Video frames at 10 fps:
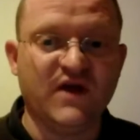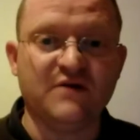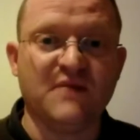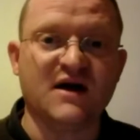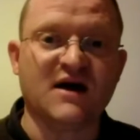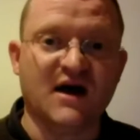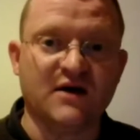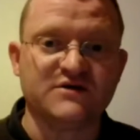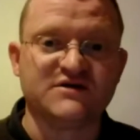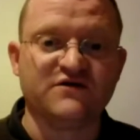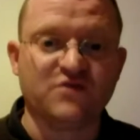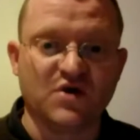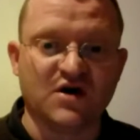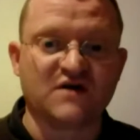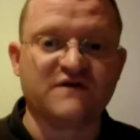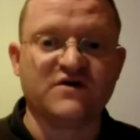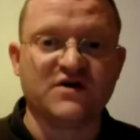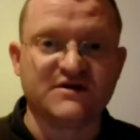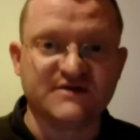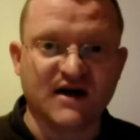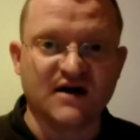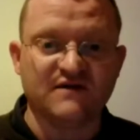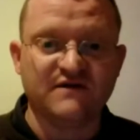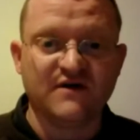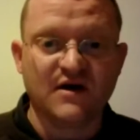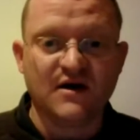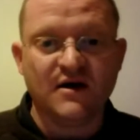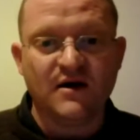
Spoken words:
don't make hours of work for yourself.